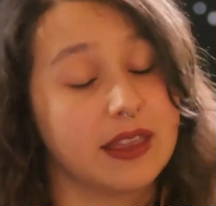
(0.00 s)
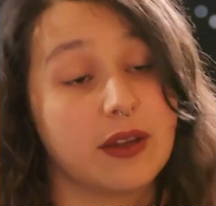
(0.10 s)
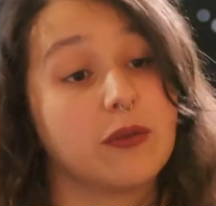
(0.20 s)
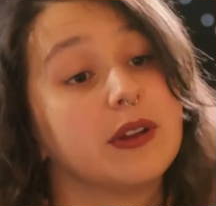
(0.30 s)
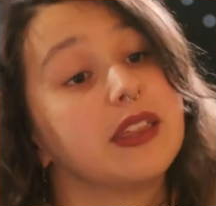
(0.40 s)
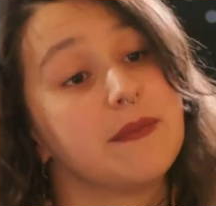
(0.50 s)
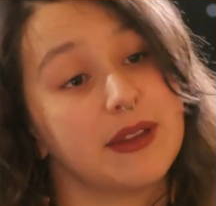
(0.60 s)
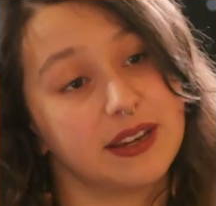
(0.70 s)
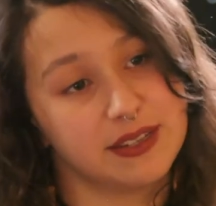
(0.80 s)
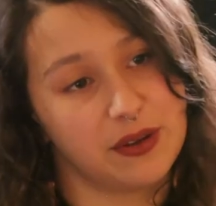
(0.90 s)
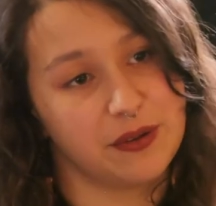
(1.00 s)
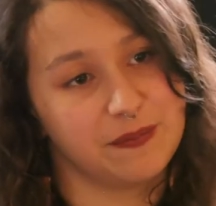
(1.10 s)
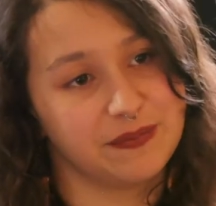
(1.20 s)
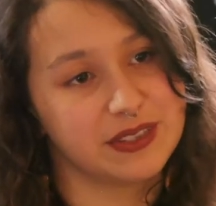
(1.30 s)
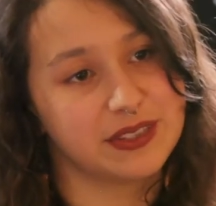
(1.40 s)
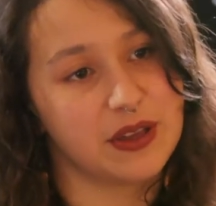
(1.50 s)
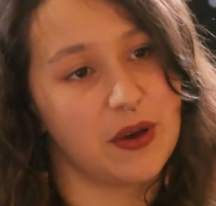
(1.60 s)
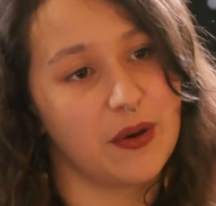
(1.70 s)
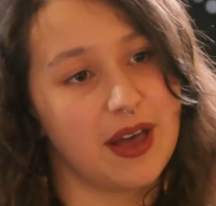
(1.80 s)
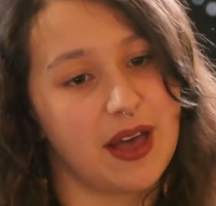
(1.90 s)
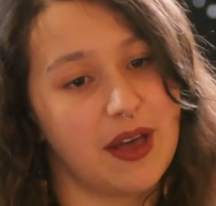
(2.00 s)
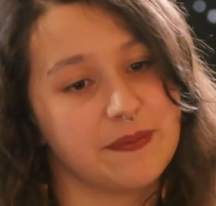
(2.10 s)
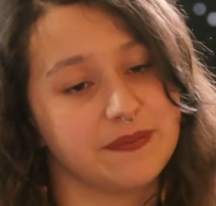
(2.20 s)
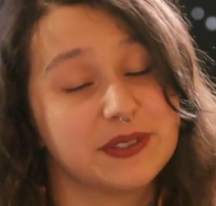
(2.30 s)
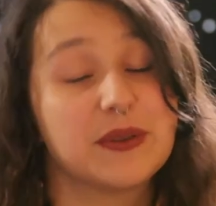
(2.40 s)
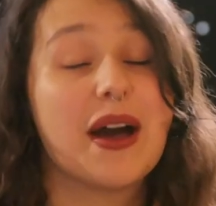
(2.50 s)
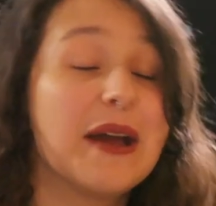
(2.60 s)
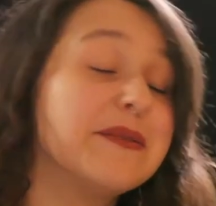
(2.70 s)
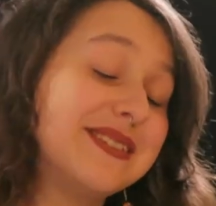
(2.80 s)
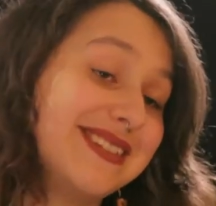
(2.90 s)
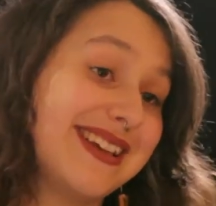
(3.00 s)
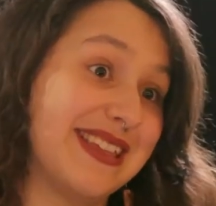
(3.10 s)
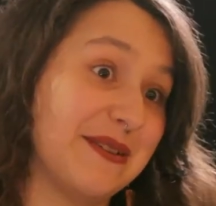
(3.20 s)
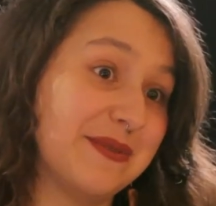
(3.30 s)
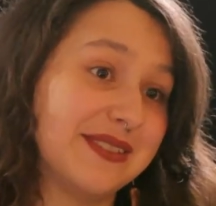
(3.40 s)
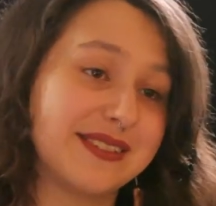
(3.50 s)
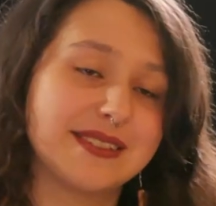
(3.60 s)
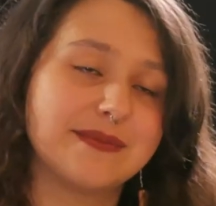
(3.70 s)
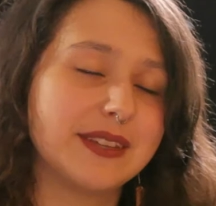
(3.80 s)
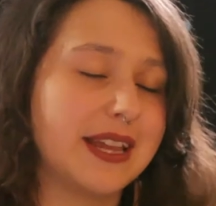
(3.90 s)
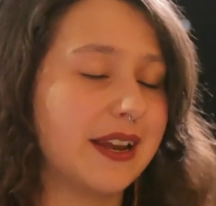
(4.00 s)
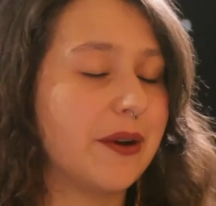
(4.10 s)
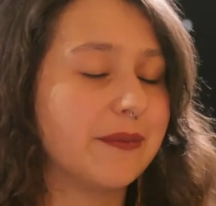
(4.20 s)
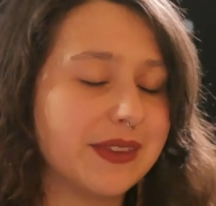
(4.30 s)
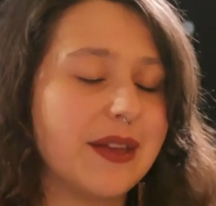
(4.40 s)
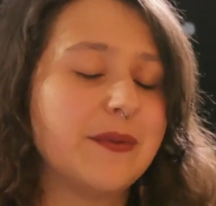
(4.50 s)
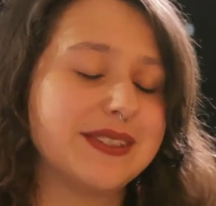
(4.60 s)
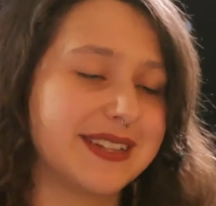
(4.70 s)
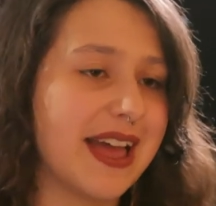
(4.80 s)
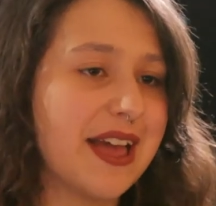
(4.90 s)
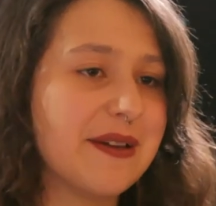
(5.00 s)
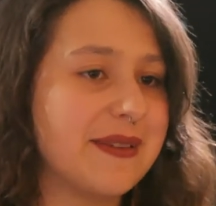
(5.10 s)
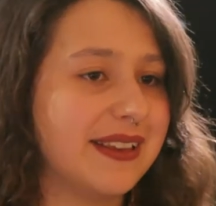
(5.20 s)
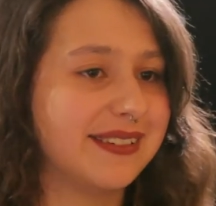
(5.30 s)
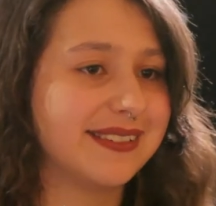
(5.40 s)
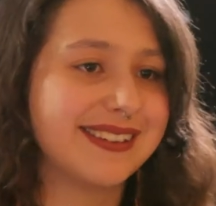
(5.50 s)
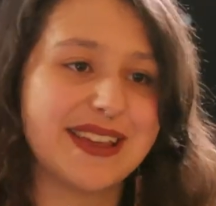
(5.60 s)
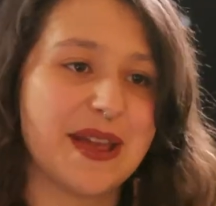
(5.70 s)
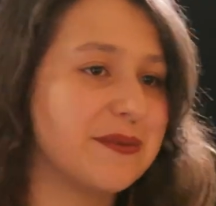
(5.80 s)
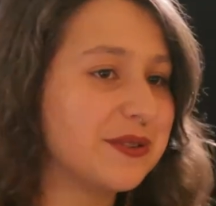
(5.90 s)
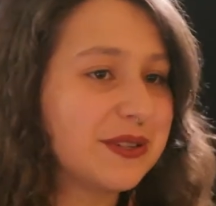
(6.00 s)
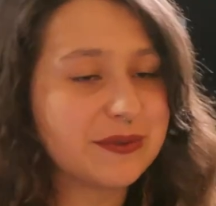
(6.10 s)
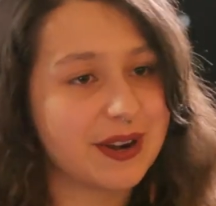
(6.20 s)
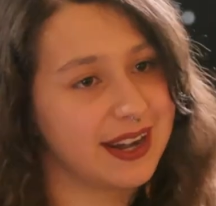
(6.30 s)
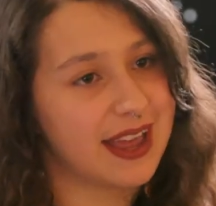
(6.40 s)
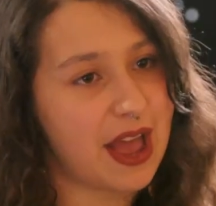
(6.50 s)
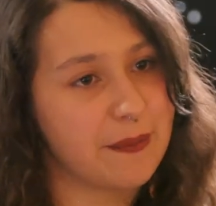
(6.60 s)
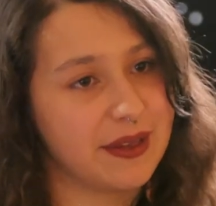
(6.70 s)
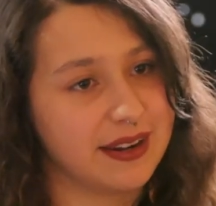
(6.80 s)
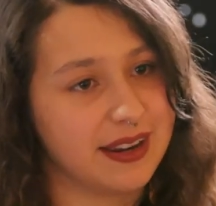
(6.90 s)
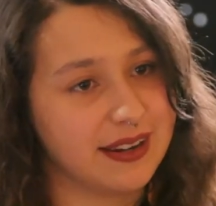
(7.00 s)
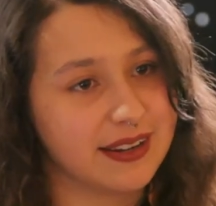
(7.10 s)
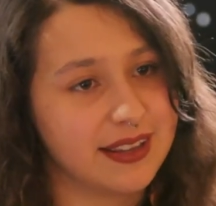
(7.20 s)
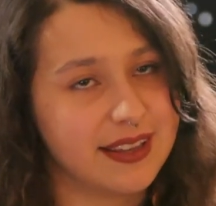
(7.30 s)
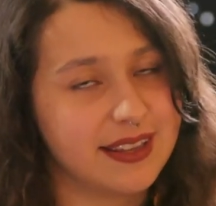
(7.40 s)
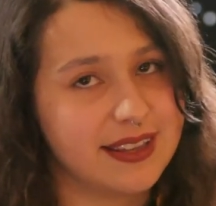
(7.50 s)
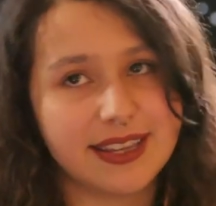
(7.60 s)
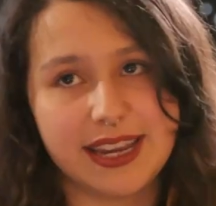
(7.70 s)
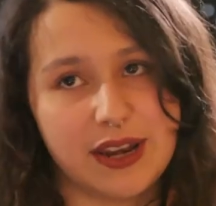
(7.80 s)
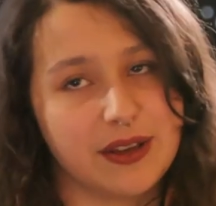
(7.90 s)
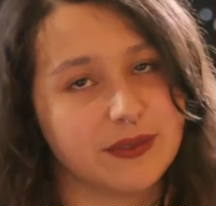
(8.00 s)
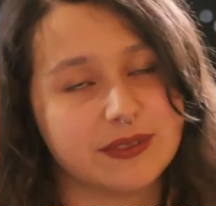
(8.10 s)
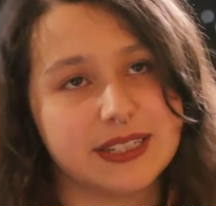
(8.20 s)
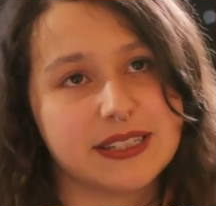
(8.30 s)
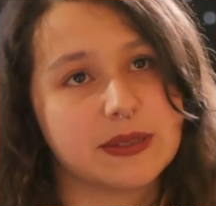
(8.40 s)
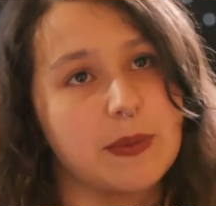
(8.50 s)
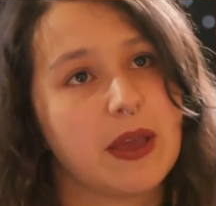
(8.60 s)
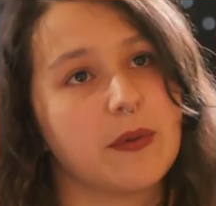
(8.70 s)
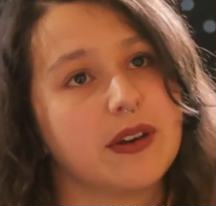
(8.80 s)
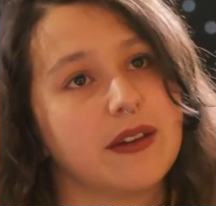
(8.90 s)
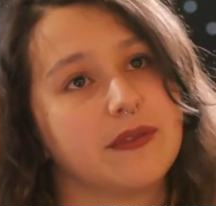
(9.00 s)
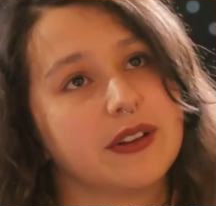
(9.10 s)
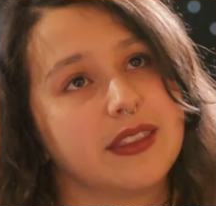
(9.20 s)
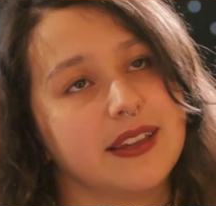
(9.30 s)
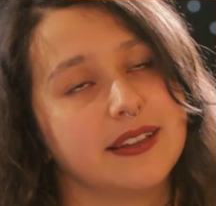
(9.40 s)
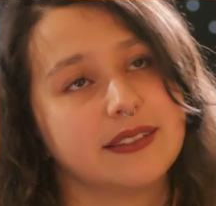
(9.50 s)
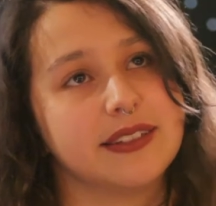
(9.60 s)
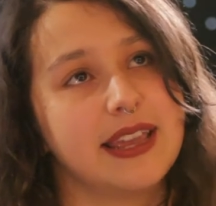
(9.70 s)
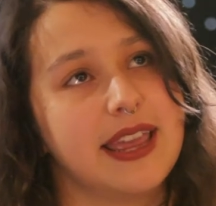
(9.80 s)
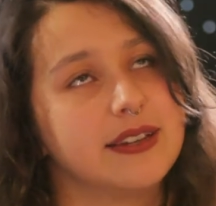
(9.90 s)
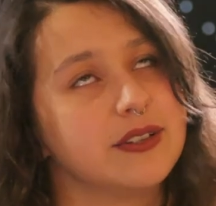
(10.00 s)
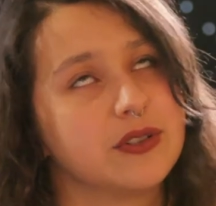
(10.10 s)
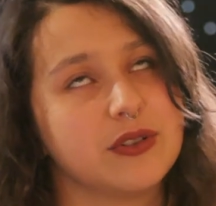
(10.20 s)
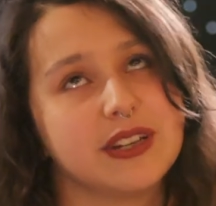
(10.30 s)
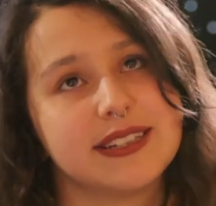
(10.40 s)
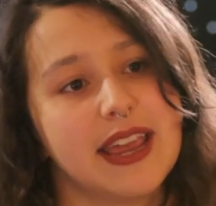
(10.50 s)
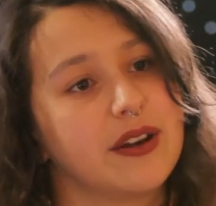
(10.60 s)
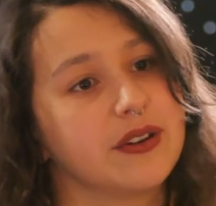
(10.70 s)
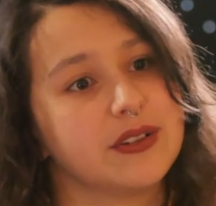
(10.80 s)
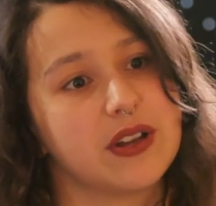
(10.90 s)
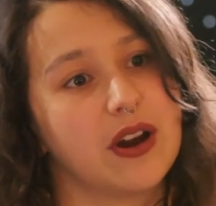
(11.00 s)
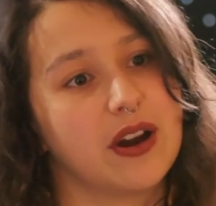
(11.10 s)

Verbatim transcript: like a really big deal. So um, so I would say that it was, you know, it was time and it was just ready to happen. And, you know, despite whatever the industry standards